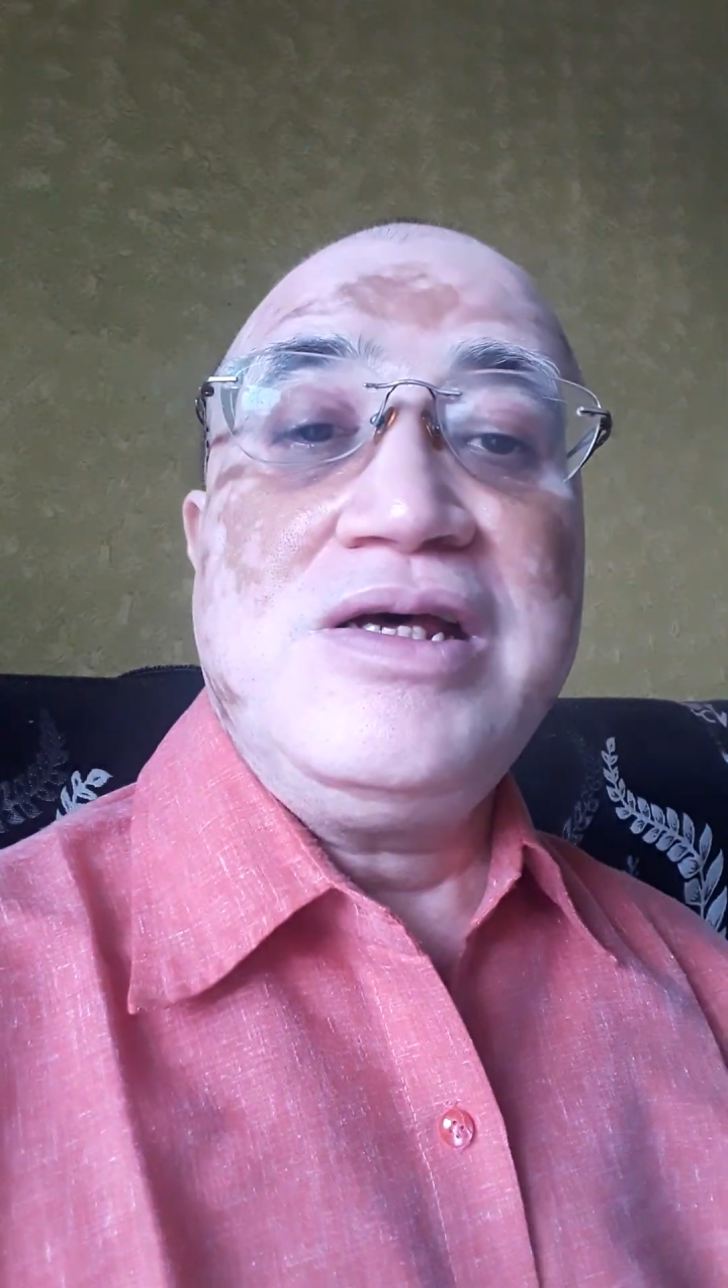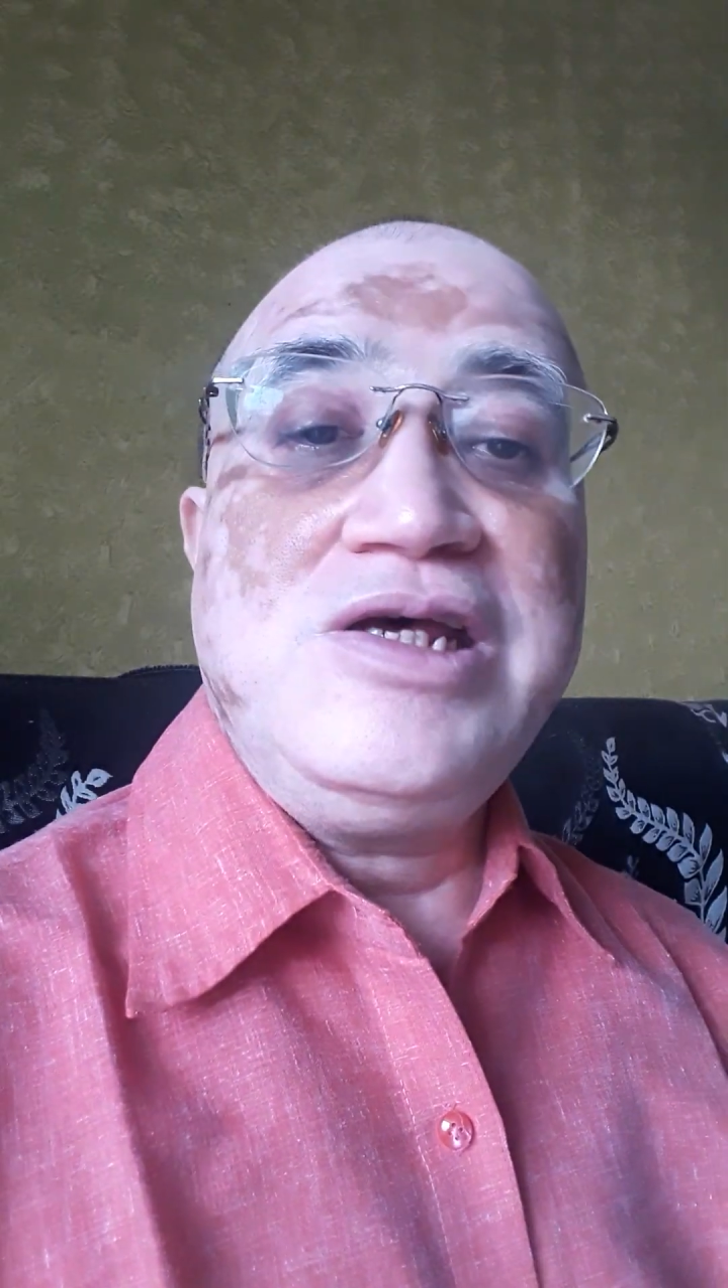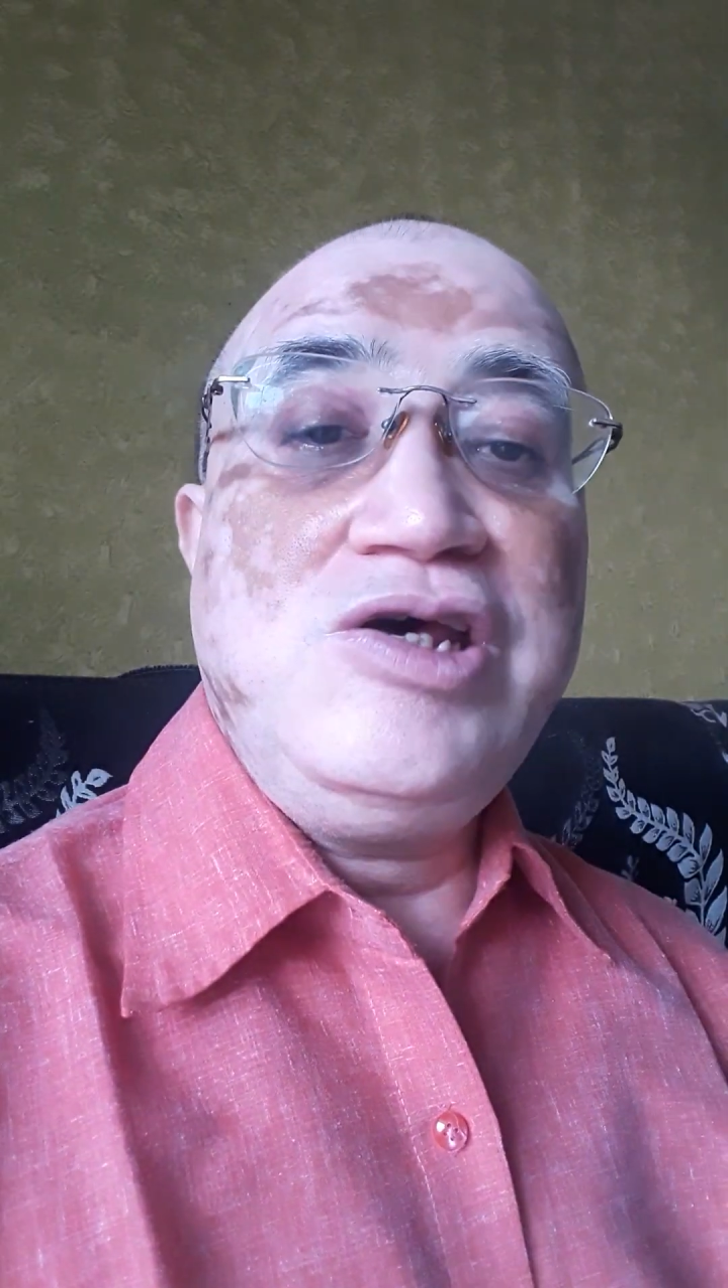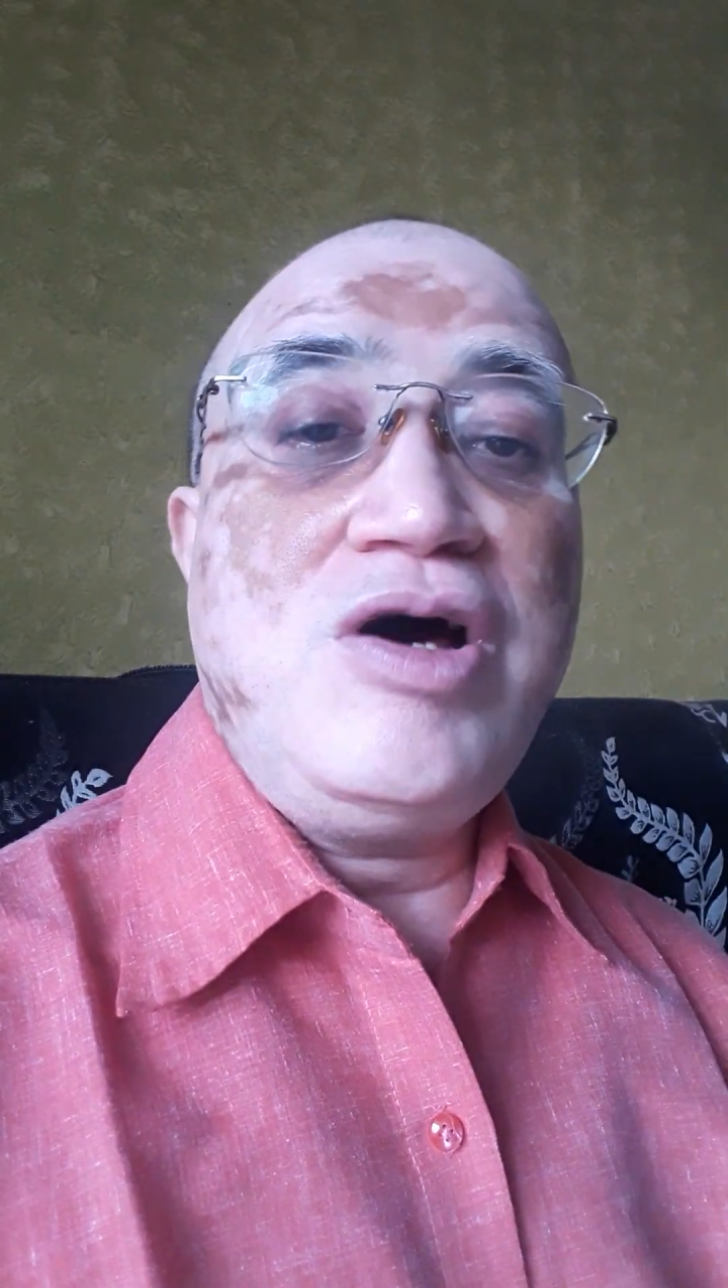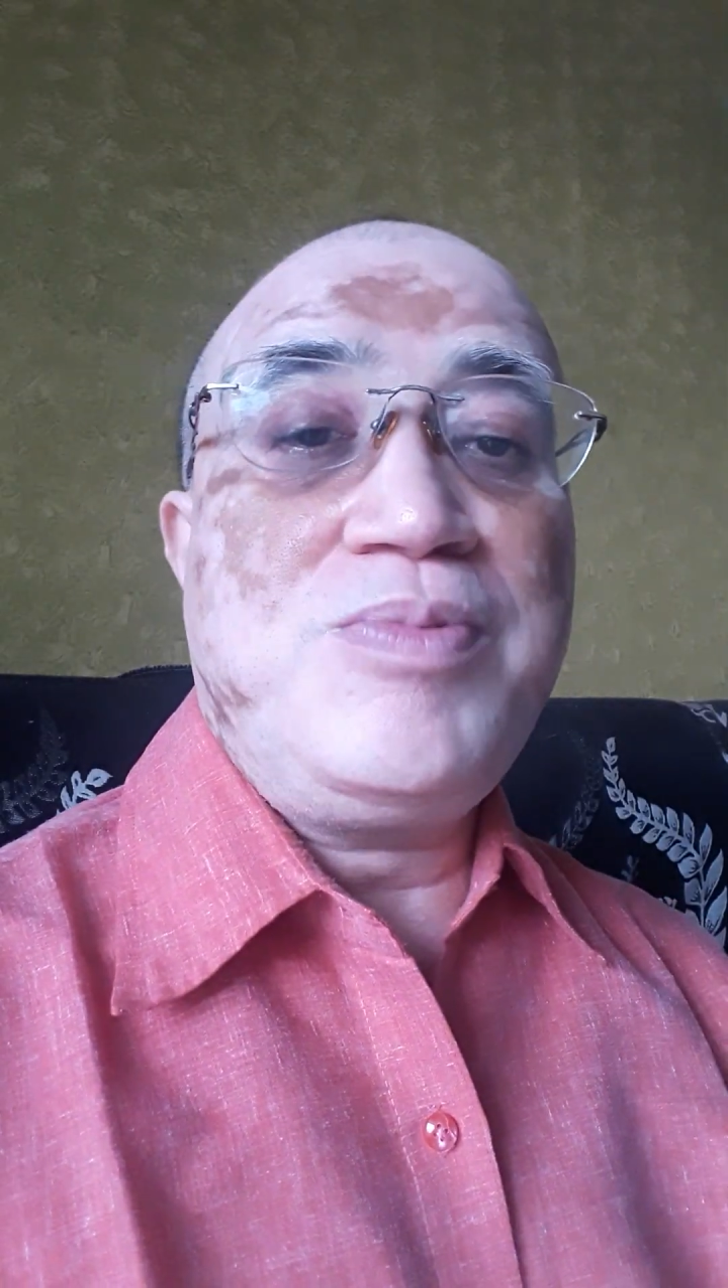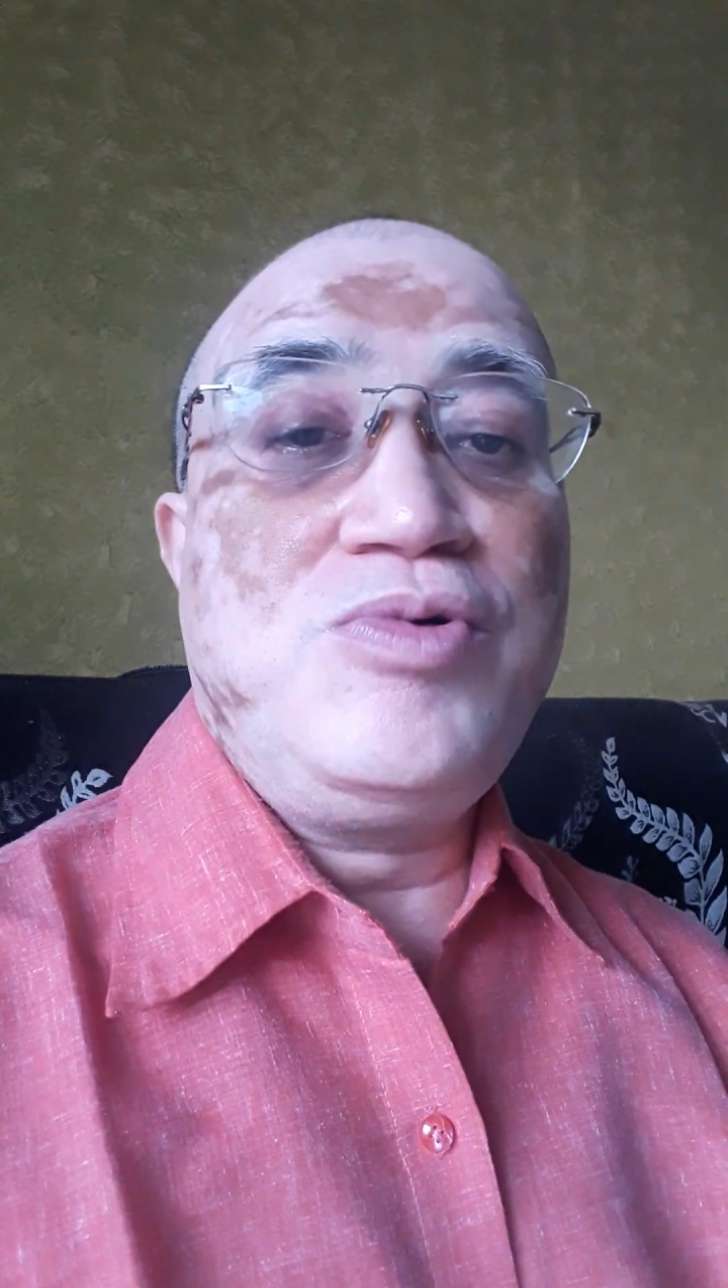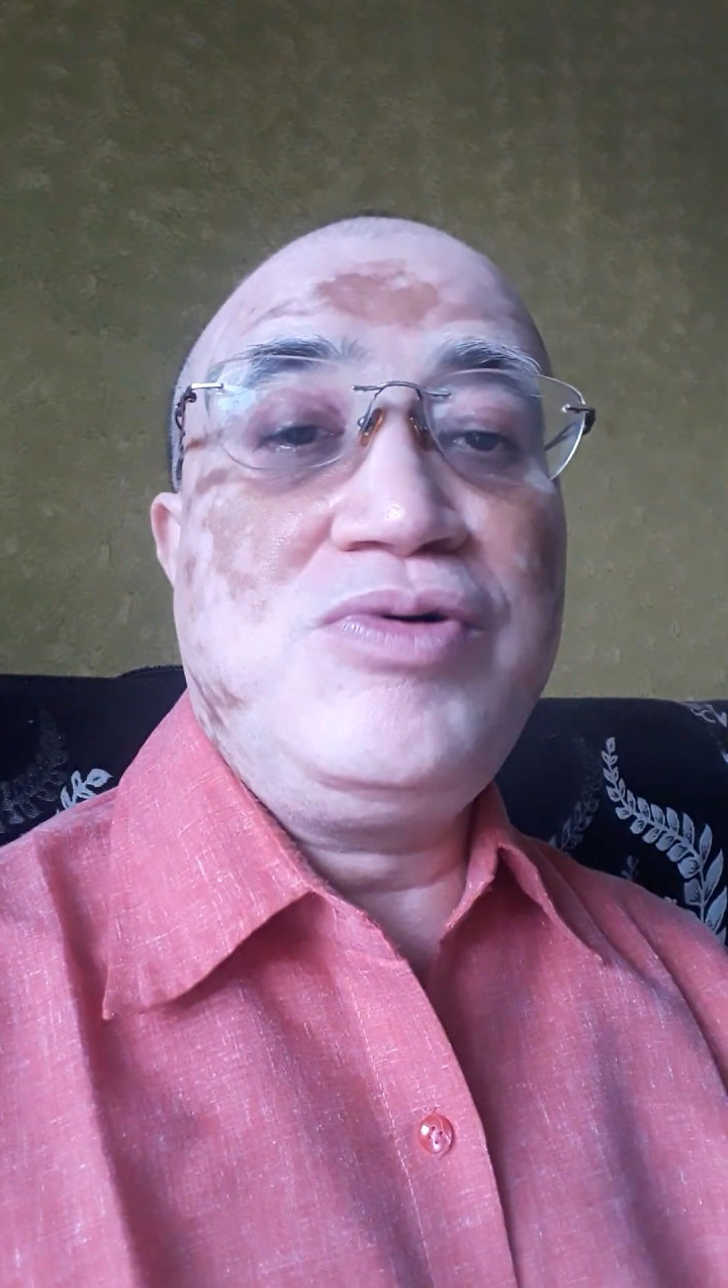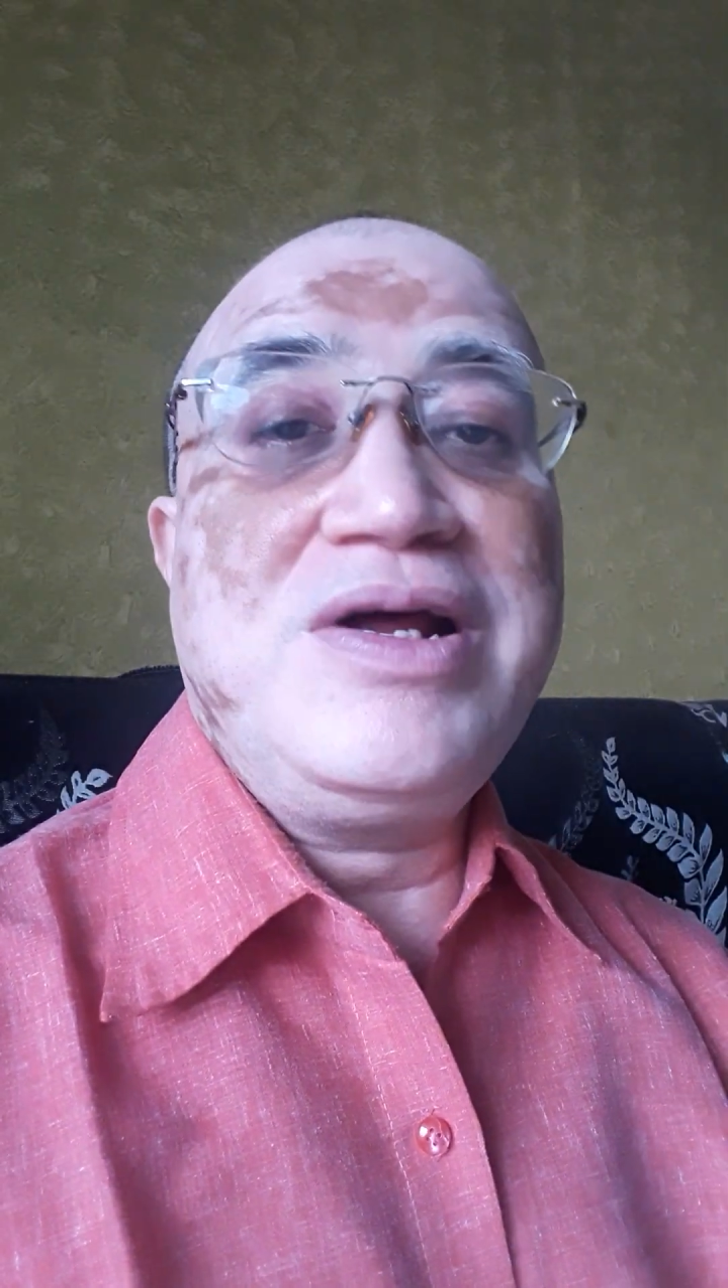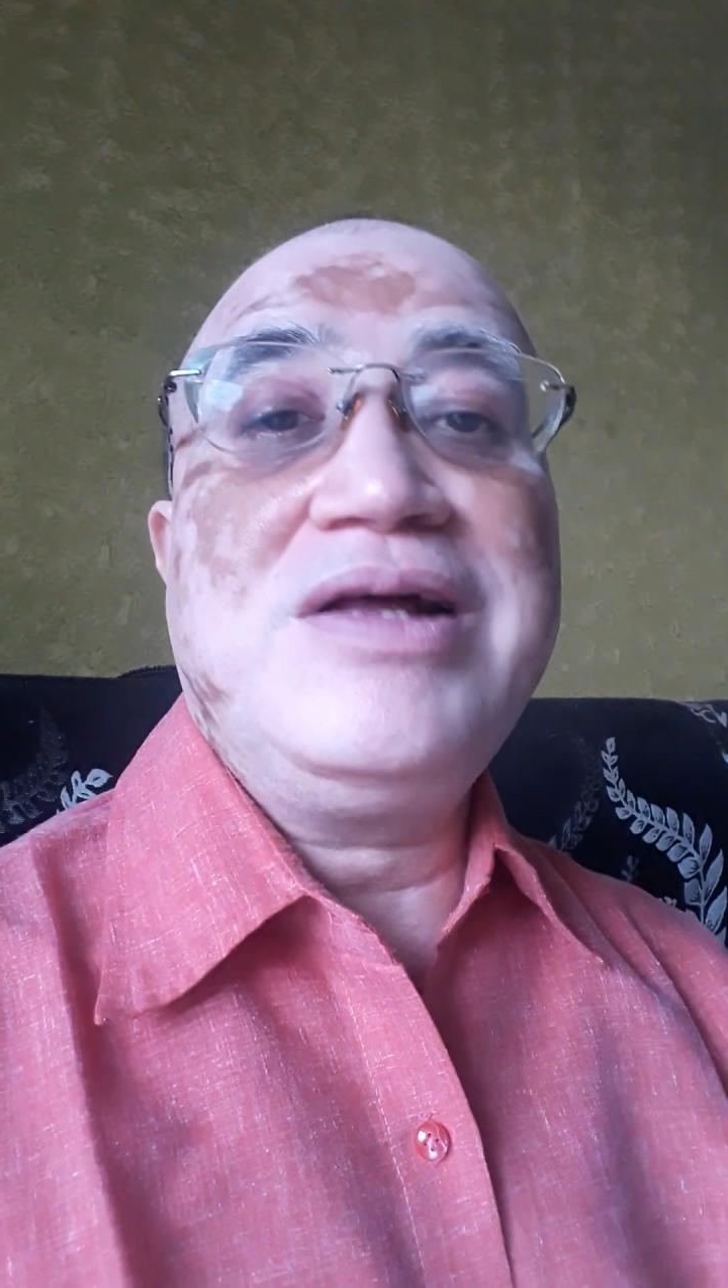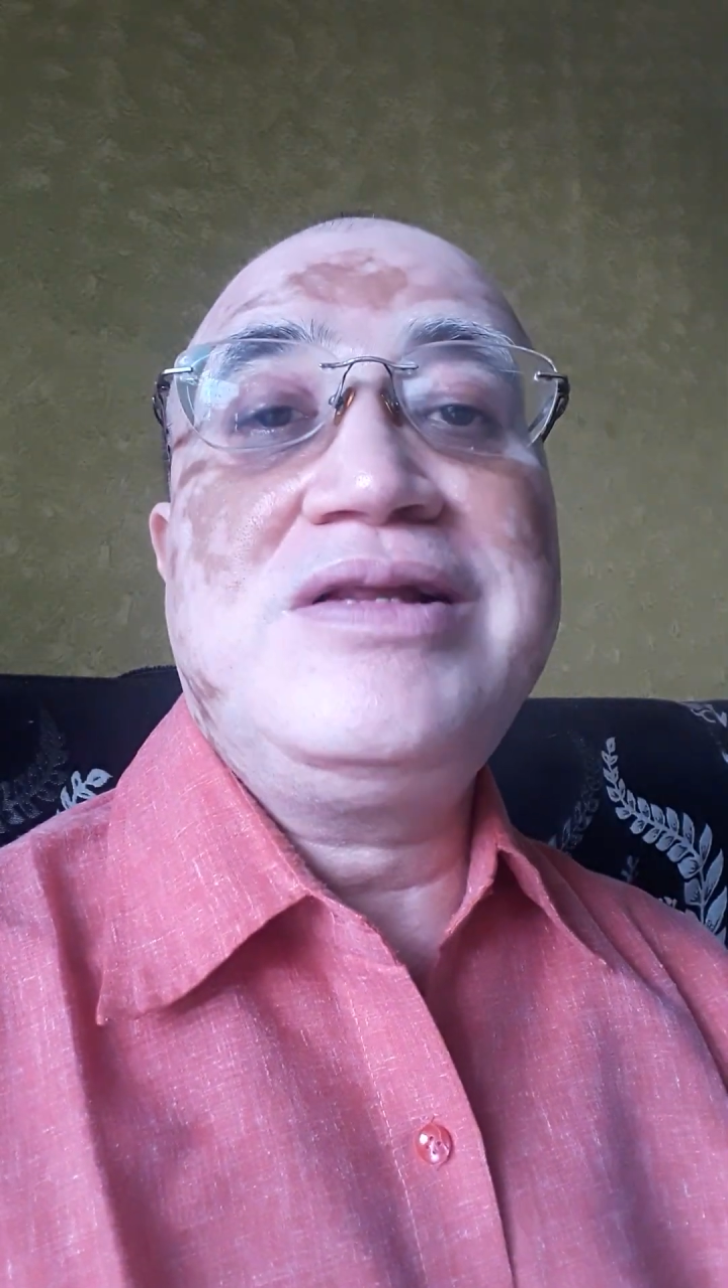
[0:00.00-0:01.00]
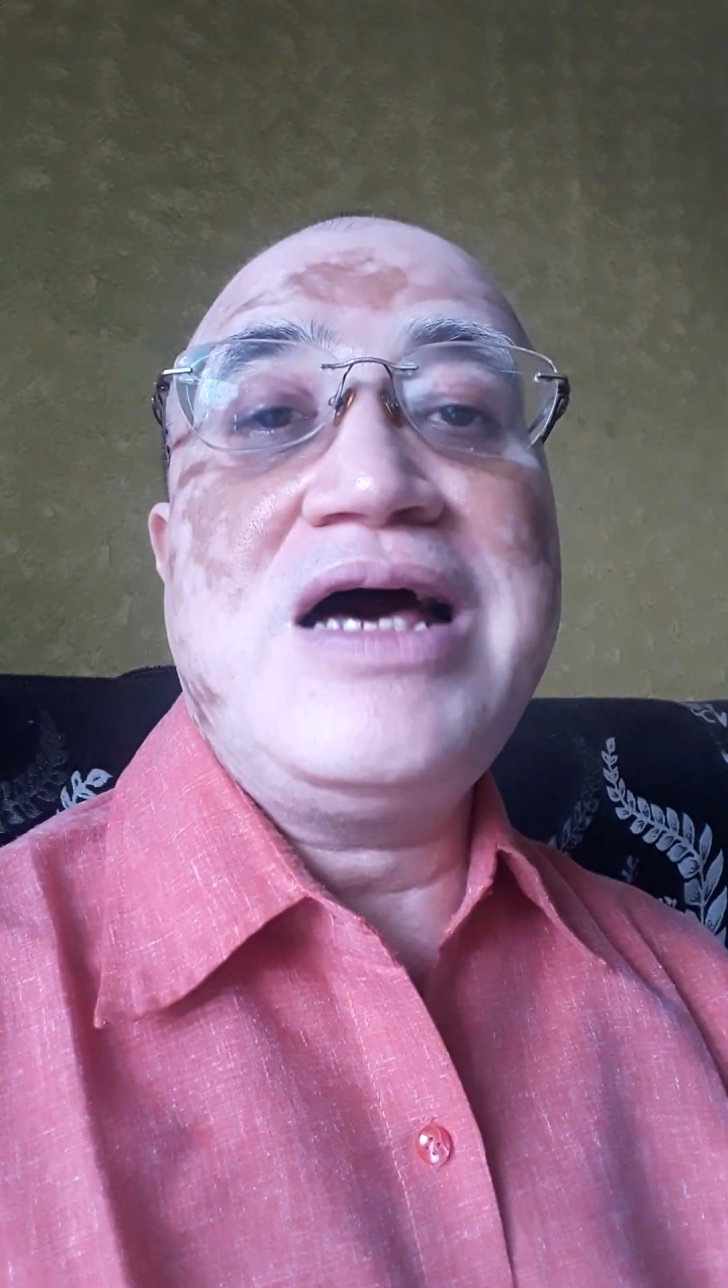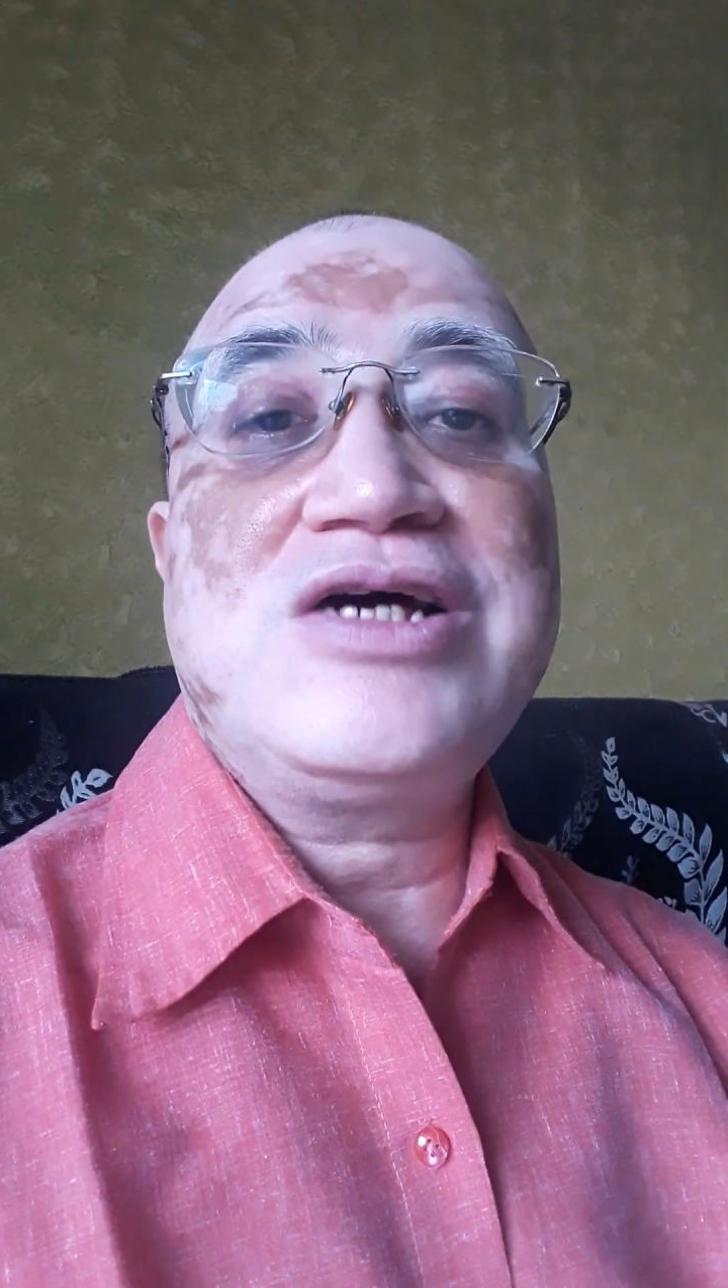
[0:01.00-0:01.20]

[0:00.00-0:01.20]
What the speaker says: you have to take the